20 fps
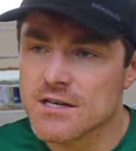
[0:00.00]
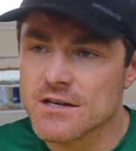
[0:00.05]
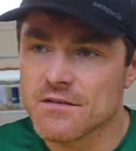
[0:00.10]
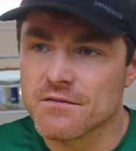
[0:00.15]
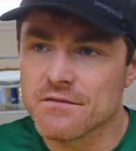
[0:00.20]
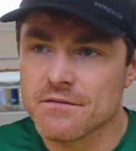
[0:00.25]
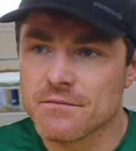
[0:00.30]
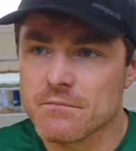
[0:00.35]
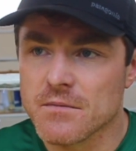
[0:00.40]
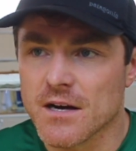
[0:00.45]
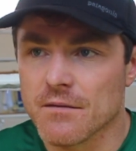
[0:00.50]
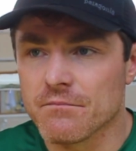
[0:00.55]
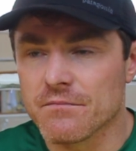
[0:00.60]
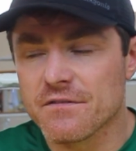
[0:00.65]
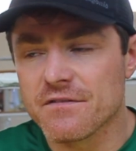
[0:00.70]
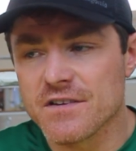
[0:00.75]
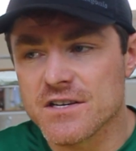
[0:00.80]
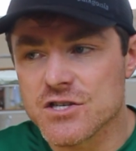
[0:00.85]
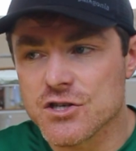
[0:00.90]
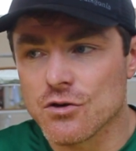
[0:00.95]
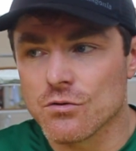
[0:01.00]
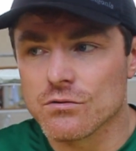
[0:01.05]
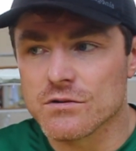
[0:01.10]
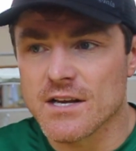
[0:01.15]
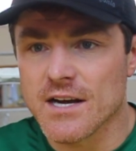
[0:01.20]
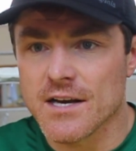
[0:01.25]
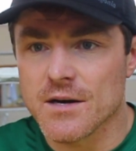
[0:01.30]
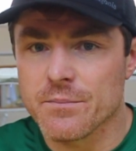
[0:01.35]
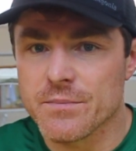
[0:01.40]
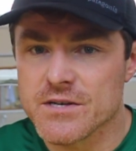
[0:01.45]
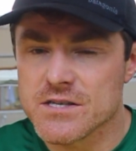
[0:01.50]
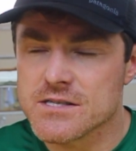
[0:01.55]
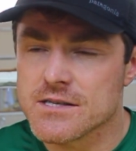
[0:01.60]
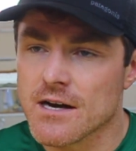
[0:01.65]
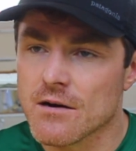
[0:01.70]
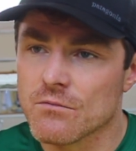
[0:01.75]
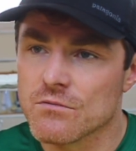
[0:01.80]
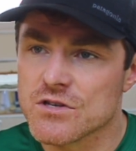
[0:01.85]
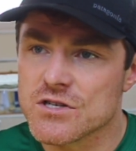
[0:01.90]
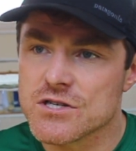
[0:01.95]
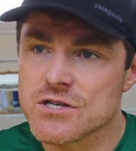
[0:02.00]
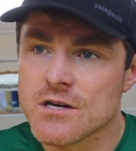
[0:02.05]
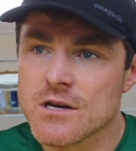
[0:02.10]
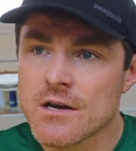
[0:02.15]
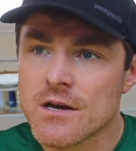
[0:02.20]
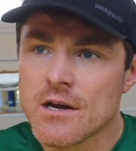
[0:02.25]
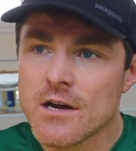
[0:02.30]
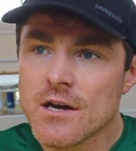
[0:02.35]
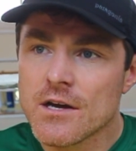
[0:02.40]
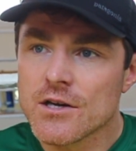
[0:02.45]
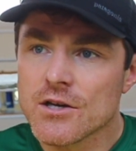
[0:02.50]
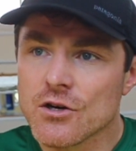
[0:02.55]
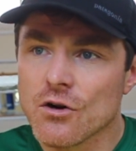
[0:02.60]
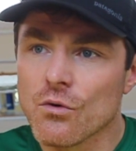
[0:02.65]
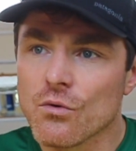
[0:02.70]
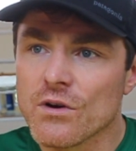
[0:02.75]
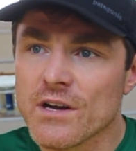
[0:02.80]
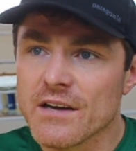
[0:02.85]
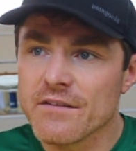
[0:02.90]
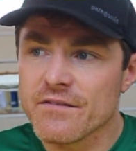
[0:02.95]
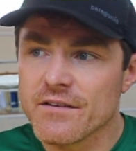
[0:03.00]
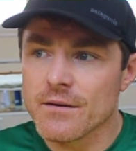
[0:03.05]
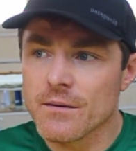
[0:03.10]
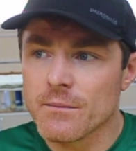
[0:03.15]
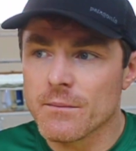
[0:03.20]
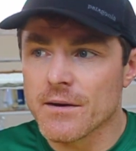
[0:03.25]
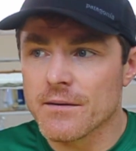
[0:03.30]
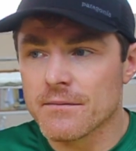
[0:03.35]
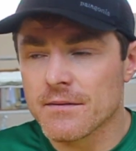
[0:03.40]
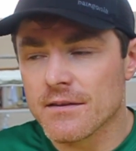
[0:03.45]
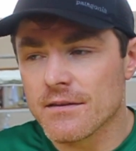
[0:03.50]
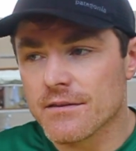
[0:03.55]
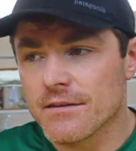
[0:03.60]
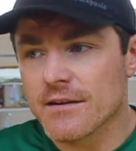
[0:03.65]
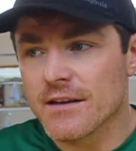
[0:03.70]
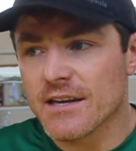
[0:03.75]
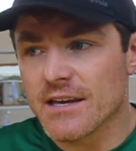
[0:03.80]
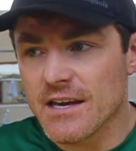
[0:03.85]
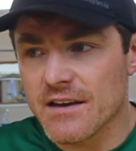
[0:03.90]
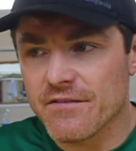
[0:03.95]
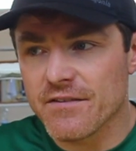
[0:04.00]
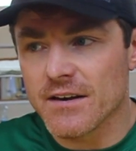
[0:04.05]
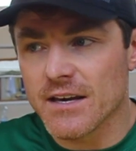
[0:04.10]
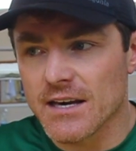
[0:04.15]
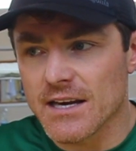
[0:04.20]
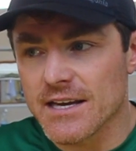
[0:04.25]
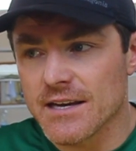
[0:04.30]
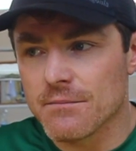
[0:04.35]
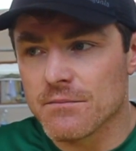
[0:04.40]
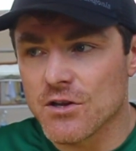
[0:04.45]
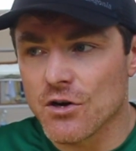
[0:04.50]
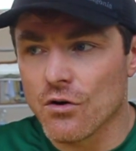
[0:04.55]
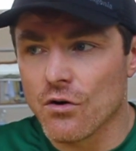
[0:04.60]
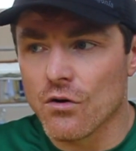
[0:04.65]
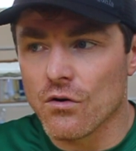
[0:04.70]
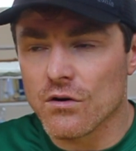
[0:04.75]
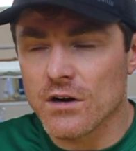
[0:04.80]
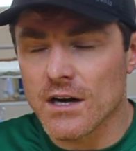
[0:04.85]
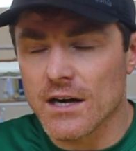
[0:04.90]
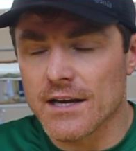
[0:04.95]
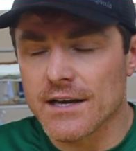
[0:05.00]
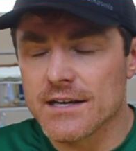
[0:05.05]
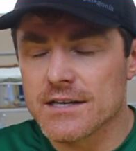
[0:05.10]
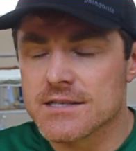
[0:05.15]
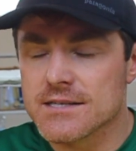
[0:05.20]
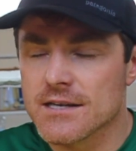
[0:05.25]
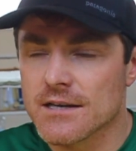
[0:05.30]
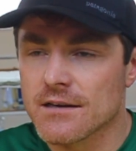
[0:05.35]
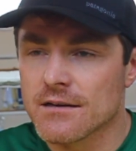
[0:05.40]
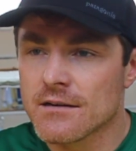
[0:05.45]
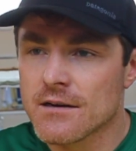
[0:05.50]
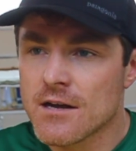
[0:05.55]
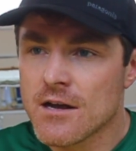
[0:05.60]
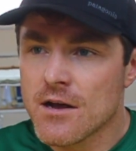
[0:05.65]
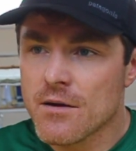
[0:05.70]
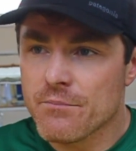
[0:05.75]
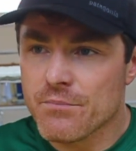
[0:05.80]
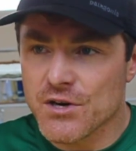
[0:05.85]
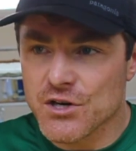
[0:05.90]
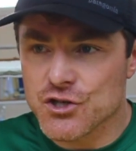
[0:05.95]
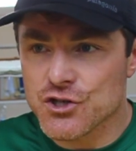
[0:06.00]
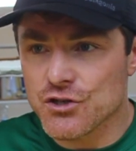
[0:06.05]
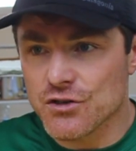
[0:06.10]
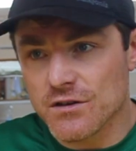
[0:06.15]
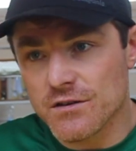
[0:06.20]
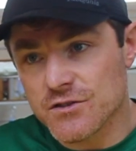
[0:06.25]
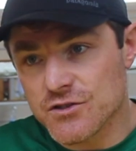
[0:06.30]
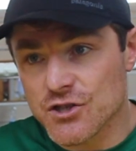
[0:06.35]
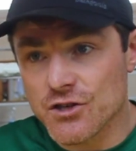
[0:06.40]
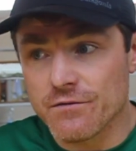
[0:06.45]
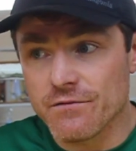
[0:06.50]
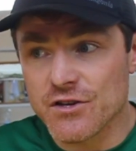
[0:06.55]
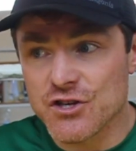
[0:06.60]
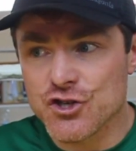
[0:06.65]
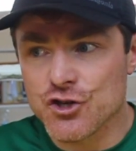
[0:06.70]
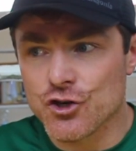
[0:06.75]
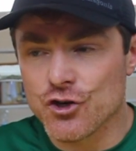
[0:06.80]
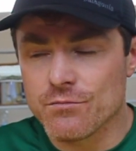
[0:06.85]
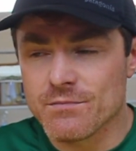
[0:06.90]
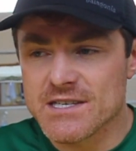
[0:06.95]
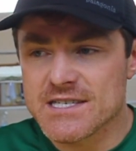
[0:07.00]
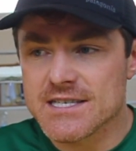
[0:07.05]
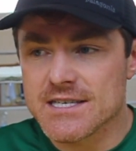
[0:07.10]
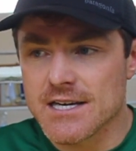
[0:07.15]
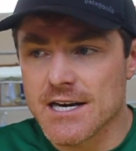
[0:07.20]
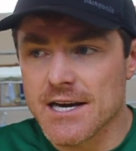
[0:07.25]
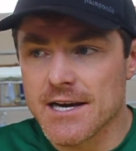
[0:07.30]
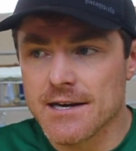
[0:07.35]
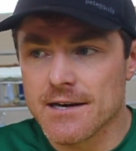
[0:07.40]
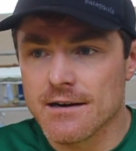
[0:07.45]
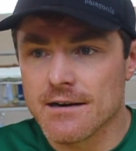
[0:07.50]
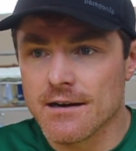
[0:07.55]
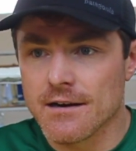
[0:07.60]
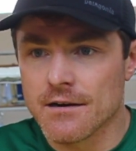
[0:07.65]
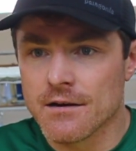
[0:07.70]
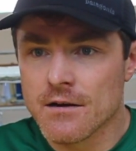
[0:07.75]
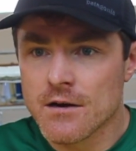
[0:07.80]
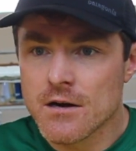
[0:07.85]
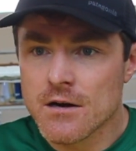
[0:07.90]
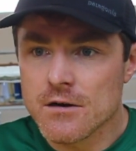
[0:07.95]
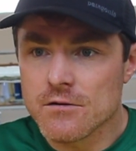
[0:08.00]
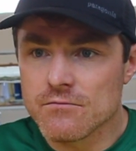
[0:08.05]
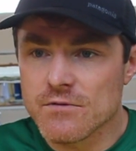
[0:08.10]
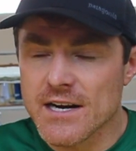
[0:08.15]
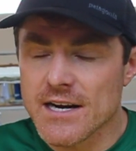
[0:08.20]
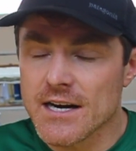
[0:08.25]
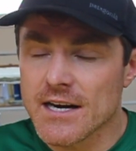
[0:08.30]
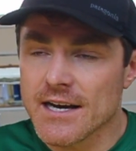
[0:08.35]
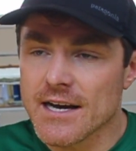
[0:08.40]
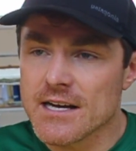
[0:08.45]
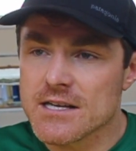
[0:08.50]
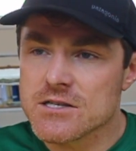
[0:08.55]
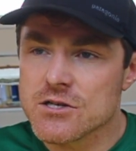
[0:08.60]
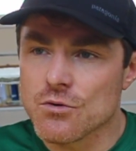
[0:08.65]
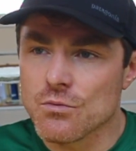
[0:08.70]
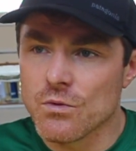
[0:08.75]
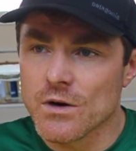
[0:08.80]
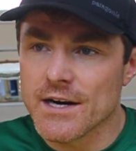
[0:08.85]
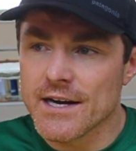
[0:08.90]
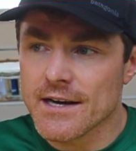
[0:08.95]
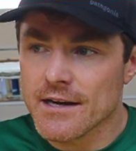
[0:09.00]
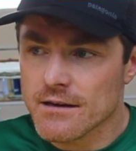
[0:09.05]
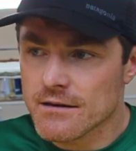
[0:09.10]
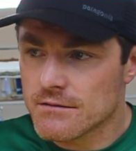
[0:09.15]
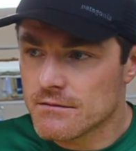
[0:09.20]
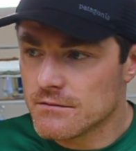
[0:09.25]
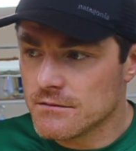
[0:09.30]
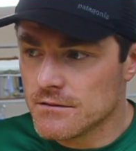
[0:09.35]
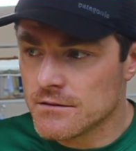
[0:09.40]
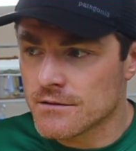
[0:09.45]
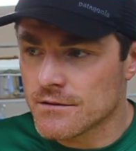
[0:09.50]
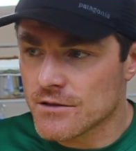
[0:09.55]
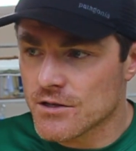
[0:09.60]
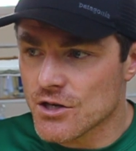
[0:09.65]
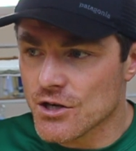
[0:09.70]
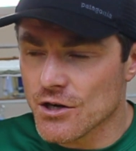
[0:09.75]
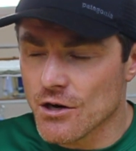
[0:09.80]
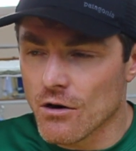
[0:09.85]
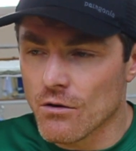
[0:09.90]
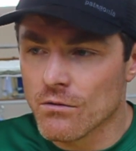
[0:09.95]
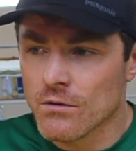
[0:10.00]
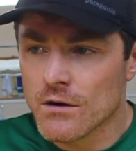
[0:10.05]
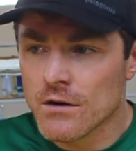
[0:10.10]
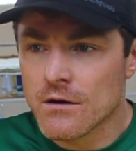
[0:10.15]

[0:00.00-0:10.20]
and, and physiotherapist. That was, you know, giving him, giving Liam the all clear to to resume his training and really get to work. You know,